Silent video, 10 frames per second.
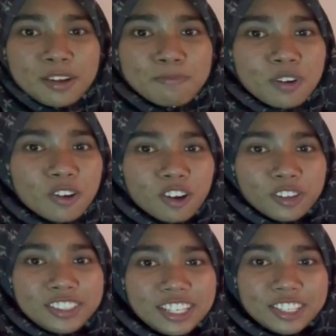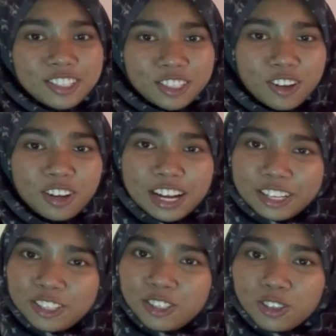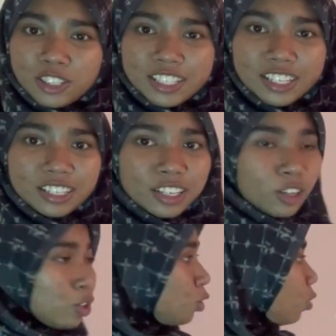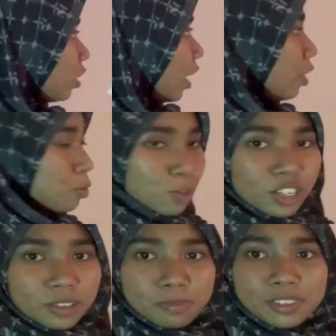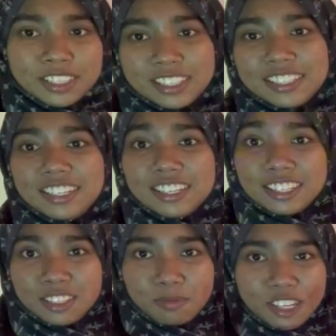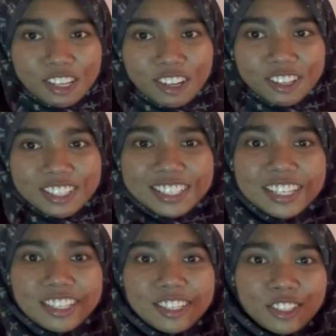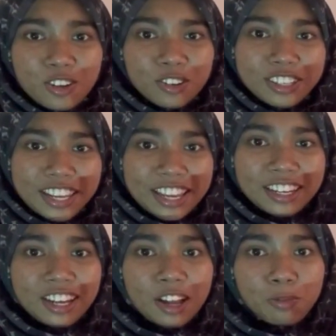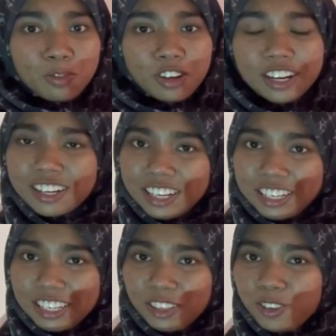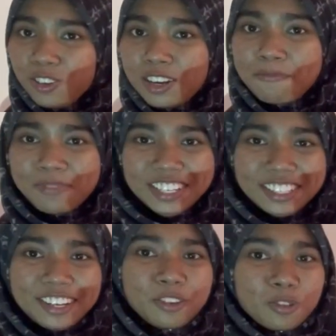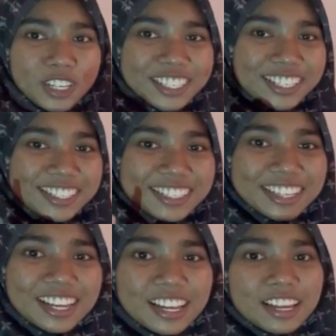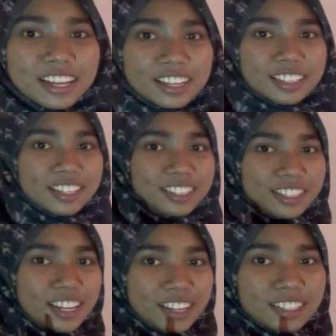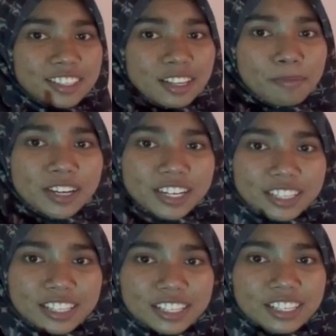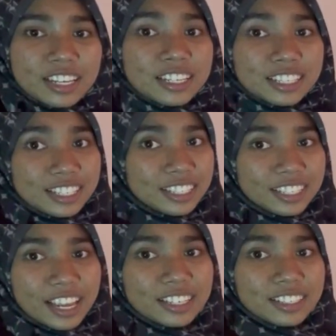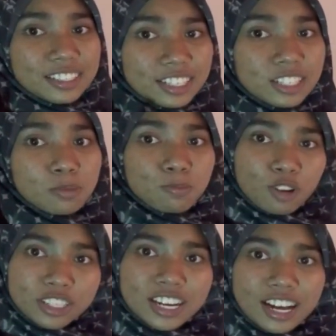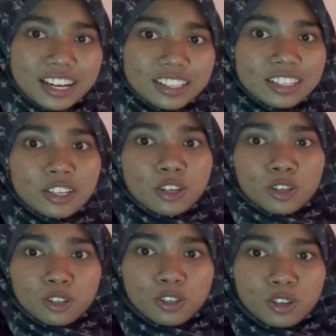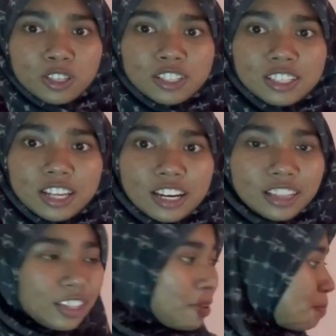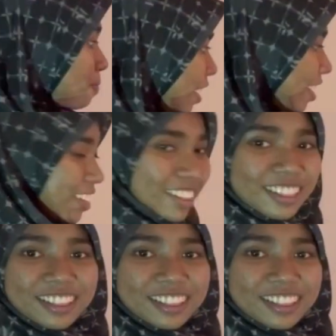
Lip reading: Both of these saws are used to cut wood. This is because the saw can cut wood according to the person's wish. The second similarity is that this product use directive blade